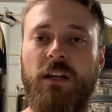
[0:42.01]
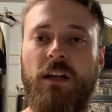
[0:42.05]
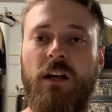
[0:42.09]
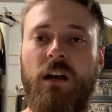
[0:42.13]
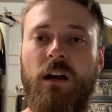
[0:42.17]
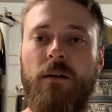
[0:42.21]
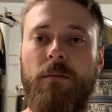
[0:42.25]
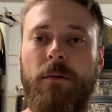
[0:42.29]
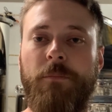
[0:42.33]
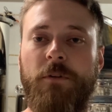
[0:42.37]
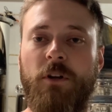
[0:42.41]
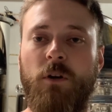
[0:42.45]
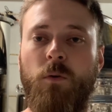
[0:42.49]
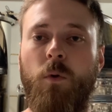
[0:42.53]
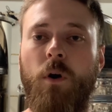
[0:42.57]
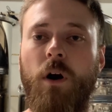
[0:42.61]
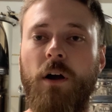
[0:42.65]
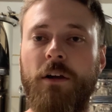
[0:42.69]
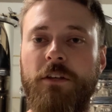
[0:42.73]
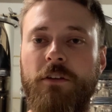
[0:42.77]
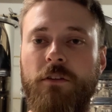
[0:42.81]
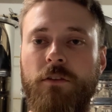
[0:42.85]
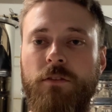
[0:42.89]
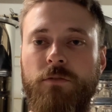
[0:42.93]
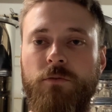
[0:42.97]
I'm going to
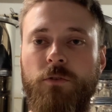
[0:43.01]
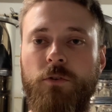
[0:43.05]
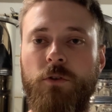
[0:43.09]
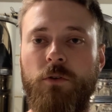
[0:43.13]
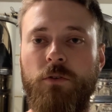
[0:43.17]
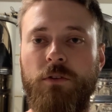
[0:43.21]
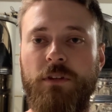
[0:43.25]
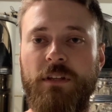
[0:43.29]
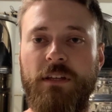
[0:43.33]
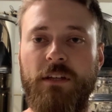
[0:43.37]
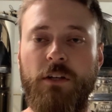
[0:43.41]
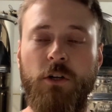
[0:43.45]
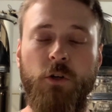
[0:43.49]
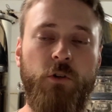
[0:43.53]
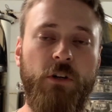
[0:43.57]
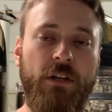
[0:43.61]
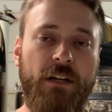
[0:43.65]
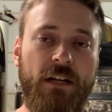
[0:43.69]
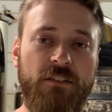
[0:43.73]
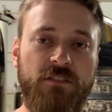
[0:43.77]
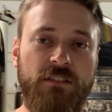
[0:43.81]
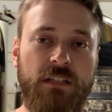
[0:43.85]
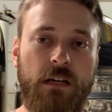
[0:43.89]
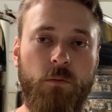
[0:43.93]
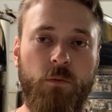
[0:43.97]
walk you through the
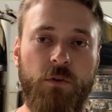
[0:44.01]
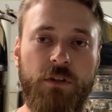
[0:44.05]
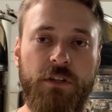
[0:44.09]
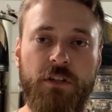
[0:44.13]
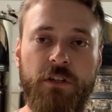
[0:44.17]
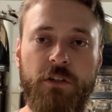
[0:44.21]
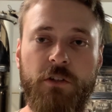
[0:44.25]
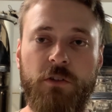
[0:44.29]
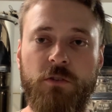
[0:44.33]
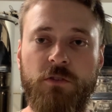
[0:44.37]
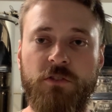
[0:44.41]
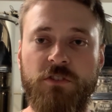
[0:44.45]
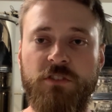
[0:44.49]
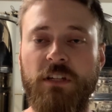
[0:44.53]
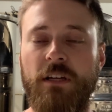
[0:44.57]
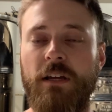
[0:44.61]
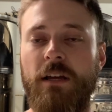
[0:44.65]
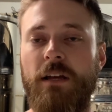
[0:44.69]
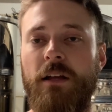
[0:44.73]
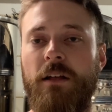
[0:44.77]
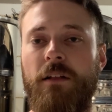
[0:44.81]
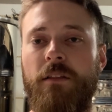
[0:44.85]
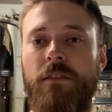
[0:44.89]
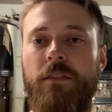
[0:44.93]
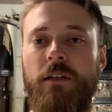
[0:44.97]
ingredients that we use,
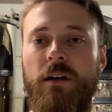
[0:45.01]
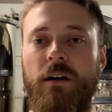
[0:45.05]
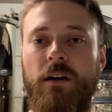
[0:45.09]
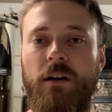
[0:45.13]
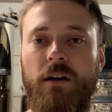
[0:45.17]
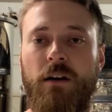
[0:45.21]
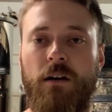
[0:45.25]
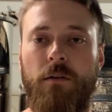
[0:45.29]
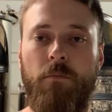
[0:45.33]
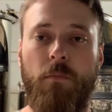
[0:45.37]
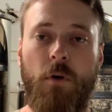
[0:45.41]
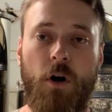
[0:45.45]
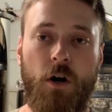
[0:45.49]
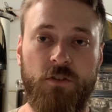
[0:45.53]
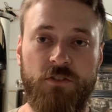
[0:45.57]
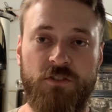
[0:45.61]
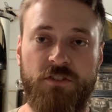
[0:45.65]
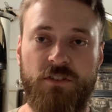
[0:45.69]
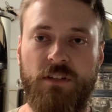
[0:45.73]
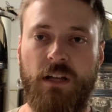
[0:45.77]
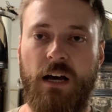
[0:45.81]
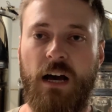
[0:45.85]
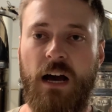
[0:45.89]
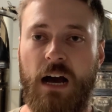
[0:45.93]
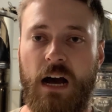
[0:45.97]
the
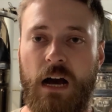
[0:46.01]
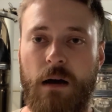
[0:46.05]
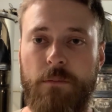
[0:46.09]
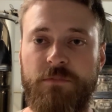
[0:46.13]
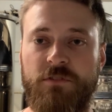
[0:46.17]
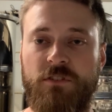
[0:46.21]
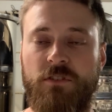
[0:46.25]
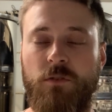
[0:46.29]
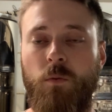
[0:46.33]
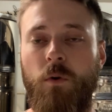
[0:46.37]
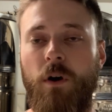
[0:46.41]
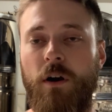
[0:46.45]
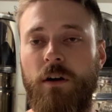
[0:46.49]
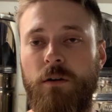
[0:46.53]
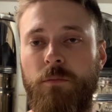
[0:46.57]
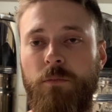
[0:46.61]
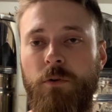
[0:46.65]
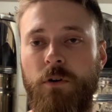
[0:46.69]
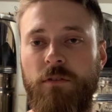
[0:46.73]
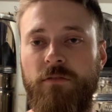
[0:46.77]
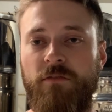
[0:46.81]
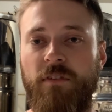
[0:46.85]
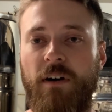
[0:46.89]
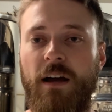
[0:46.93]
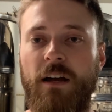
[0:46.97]
malts, the hops, the water
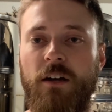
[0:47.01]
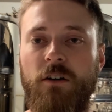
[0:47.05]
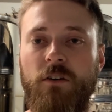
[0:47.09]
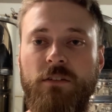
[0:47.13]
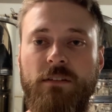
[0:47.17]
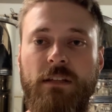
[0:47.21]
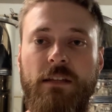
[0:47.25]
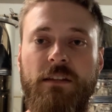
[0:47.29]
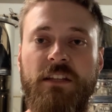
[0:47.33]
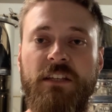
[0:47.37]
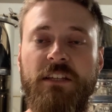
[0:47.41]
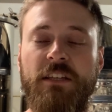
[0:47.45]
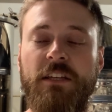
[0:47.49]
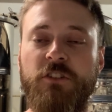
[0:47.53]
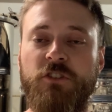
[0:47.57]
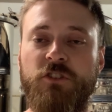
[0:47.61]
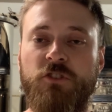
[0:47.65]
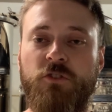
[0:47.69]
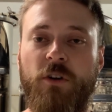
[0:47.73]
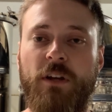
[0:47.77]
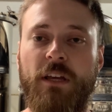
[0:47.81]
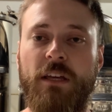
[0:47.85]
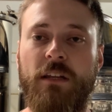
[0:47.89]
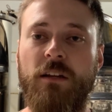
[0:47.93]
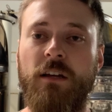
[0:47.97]
profile, and then the yeast strain.